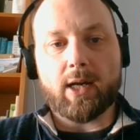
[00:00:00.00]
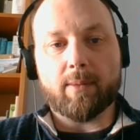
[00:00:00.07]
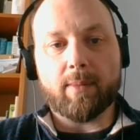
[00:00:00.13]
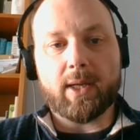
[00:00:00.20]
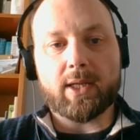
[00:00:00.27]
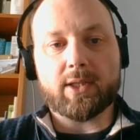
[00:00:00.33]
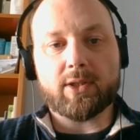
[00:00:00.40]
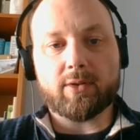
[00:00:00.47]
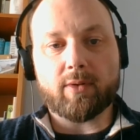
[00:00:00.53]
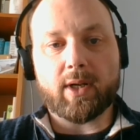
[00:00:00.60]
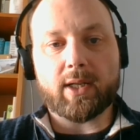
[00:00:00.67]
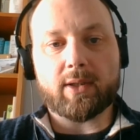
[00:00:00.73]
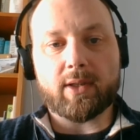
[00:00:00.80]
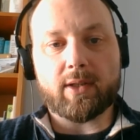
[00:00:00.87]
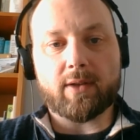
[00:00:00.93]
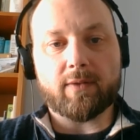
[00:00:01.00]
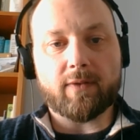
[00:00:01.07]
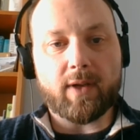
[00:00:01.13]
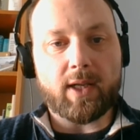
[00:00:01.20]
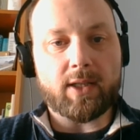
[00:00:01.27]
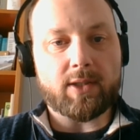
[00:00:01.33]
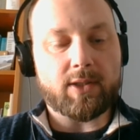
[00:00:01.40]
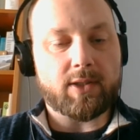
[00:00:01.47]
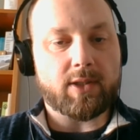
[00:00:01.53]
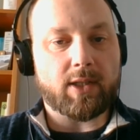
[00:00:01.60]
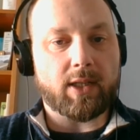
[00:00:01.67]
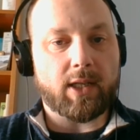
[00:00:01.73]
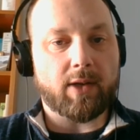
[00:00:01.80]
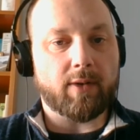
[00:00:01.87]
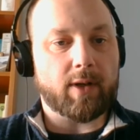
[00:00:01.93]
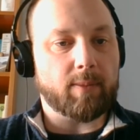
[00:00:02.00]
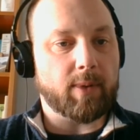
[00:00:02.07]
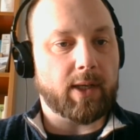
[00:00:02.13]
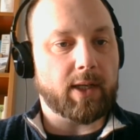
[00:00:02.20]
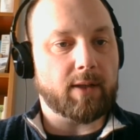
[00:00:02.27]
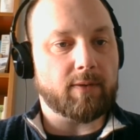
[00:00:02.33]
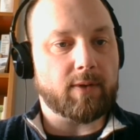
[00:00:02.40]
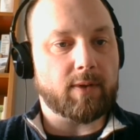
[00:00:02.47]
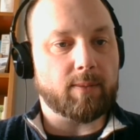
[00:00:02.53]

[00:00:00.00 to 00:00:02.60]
may strike the defense, allowing a plaintiff